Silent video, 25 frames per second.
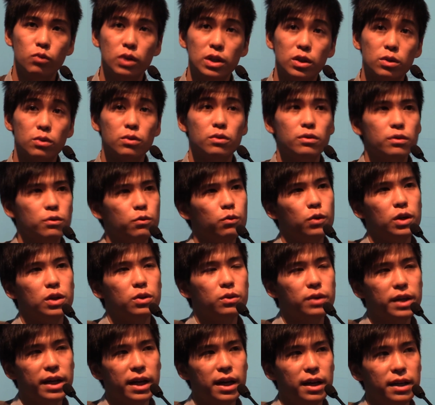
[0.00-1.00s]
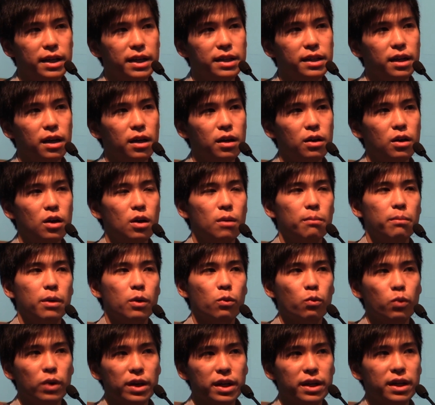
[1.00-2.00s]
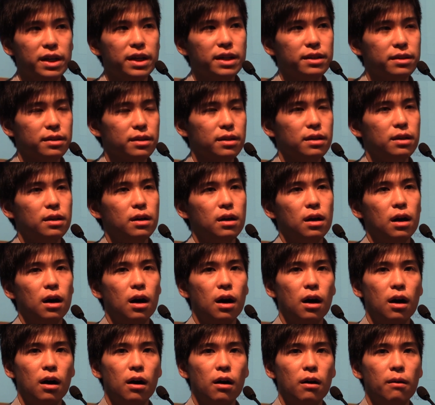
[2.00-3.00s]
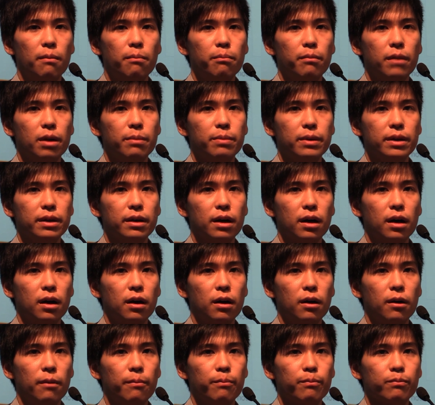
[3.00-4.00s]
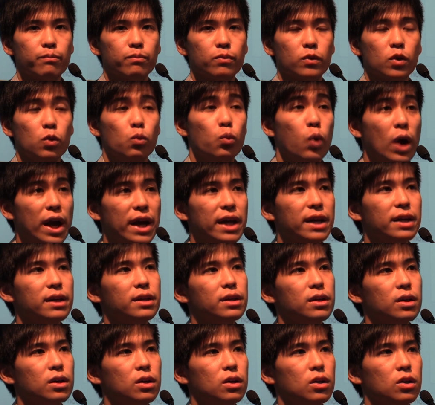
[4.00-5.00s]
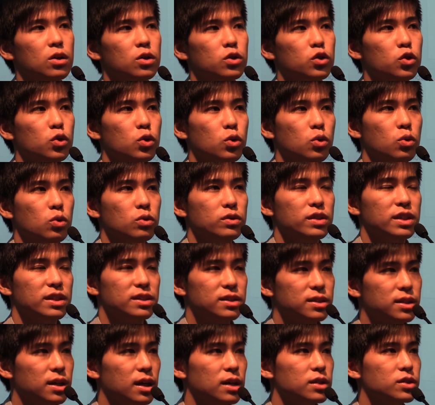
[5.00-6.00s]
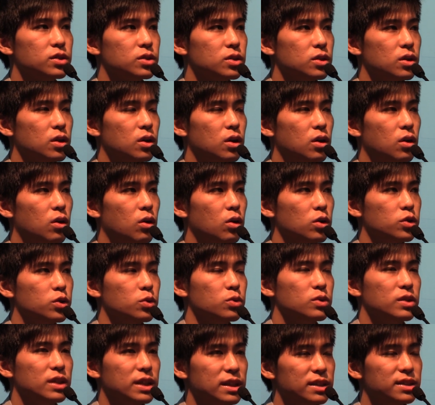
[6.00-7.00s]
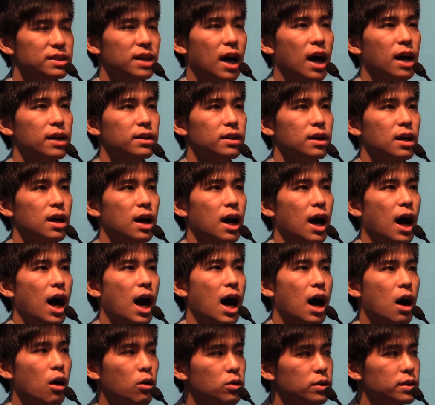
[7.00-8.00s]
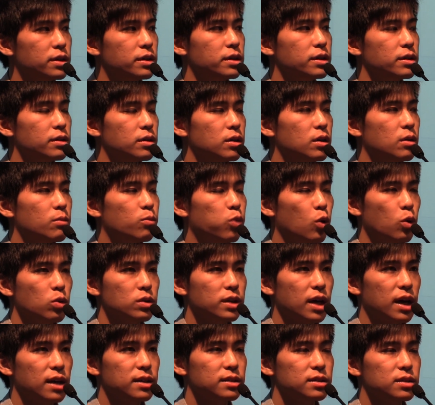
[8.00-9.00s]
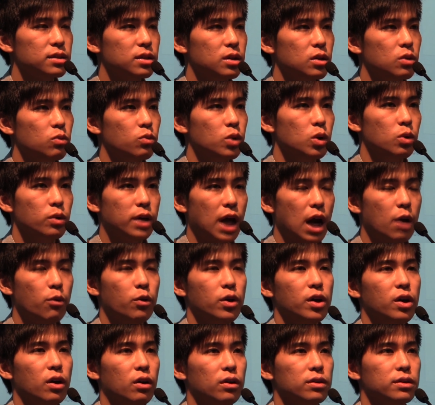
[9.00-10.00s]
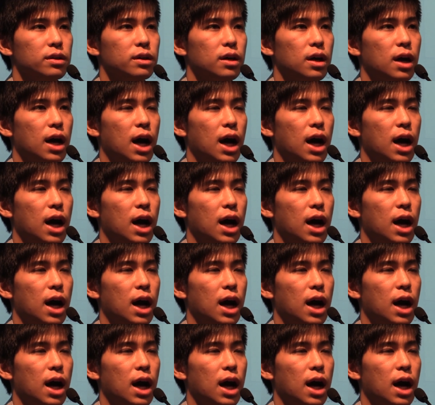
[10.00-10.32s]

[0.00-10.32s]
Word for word: we don't we don't need a leader, but we need uh, maybe a way to discuss or to decide how the protest will carry on,